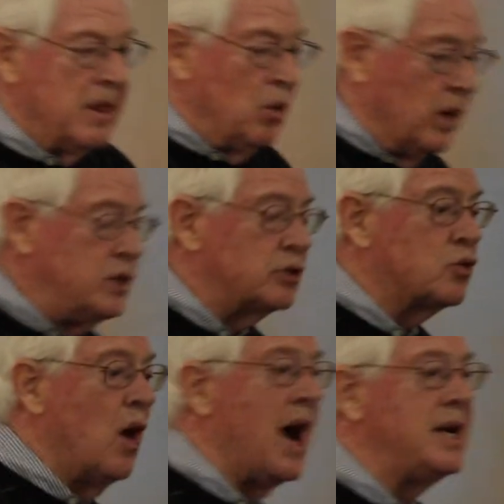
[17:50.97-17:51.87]
When you're
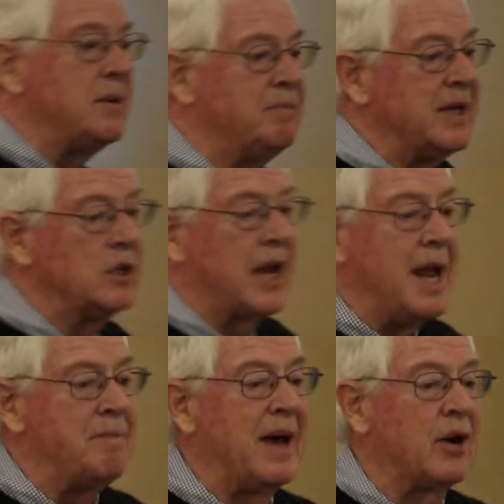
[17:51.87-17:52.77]
trying to build
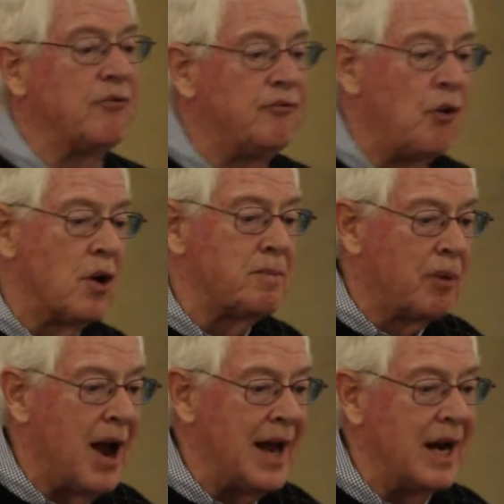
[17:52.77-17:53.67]
a better Ford
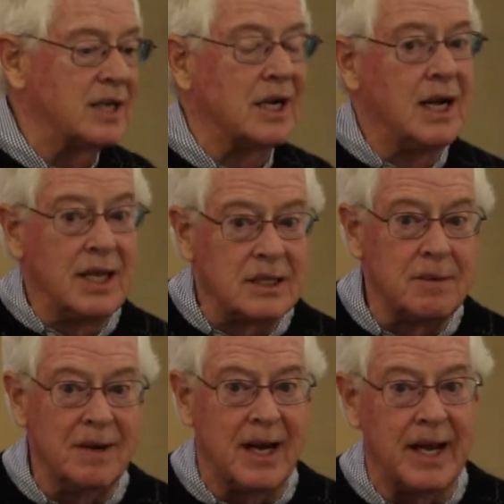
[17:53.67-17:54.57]
product,
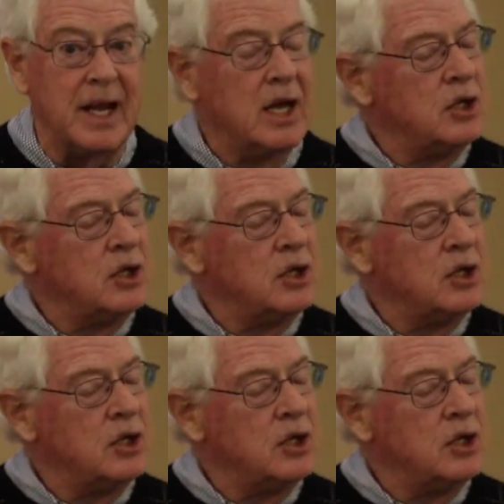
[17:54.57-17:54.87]
ultimately,